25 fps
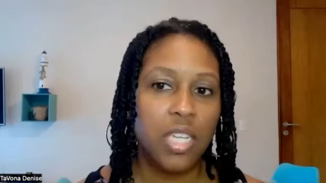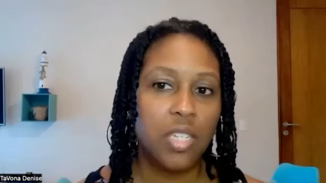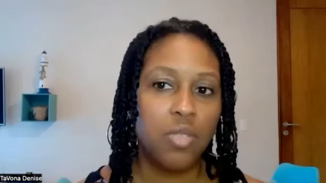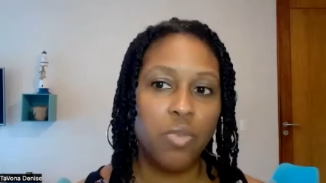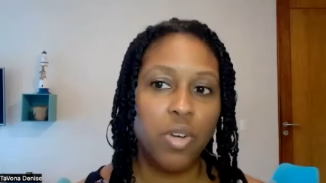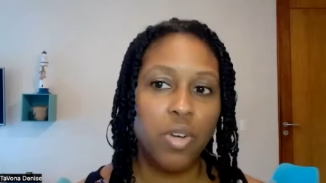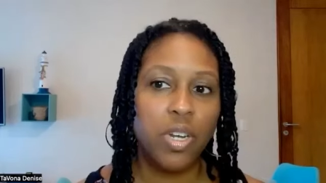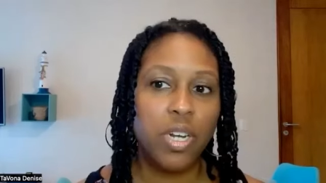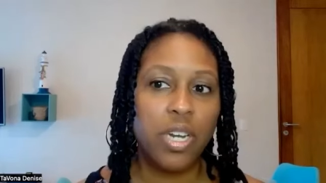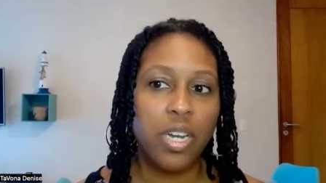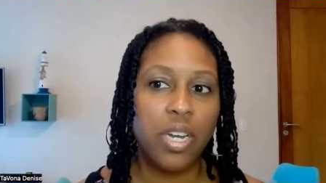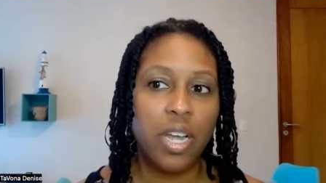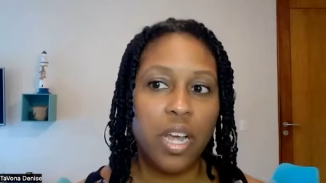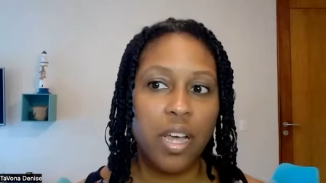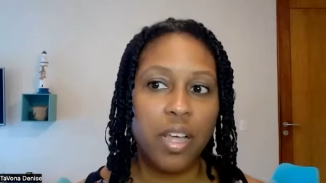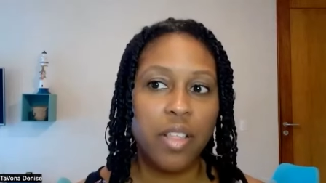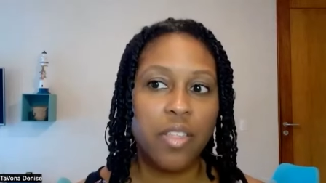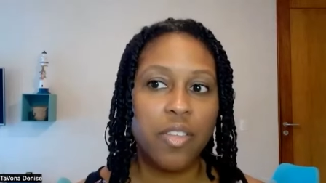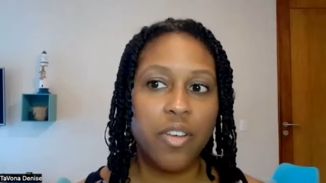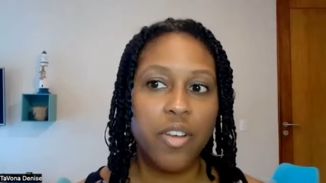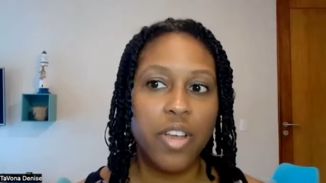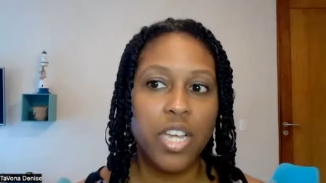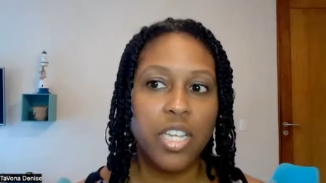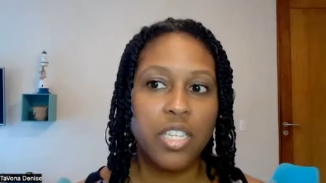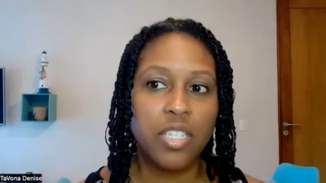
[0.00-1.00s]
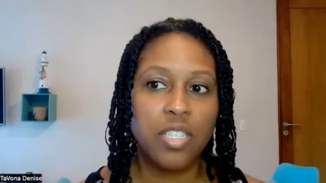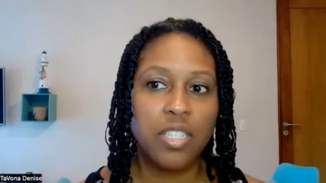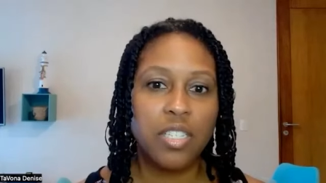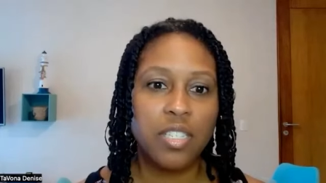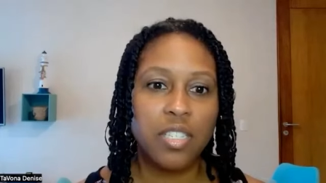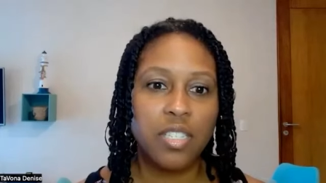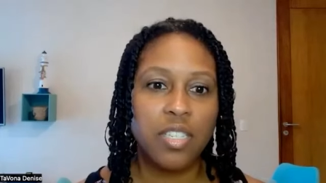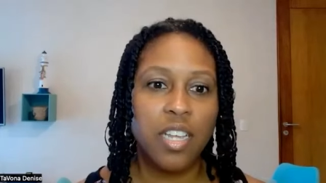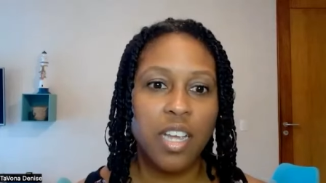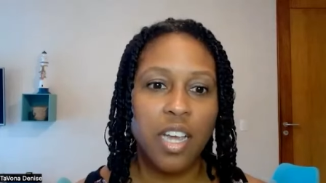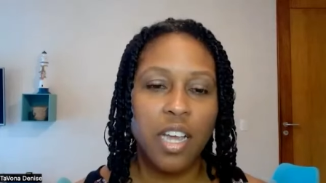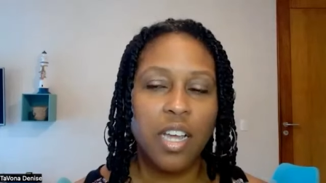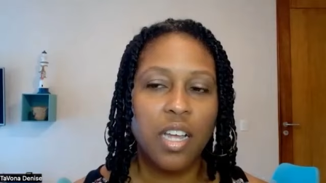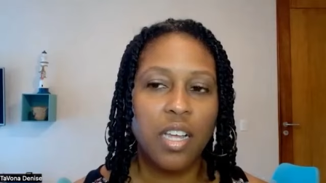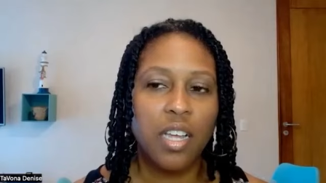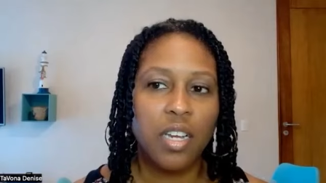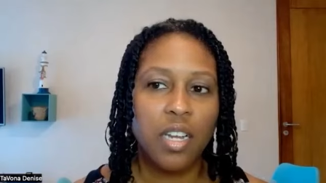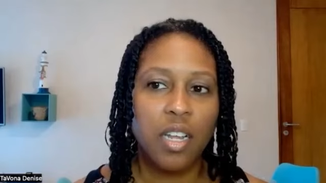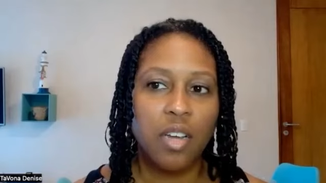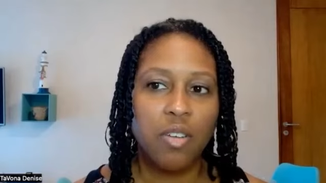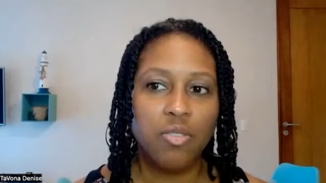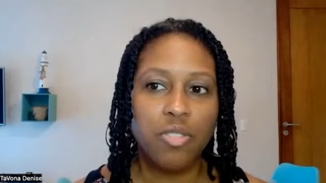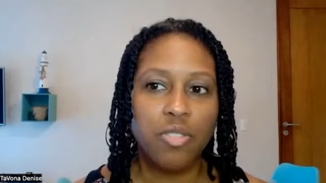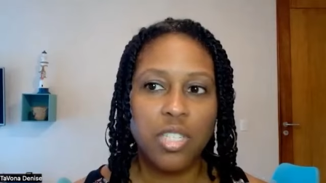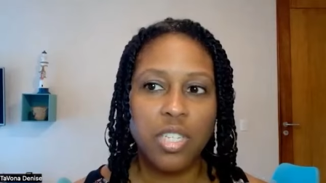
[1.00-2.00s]
It's, it's one, or, one the, or other. the other. It's it is
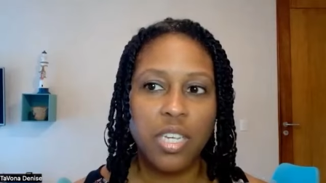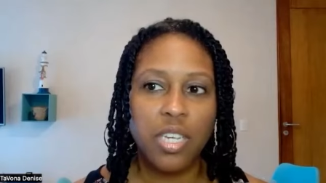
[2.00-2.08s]
low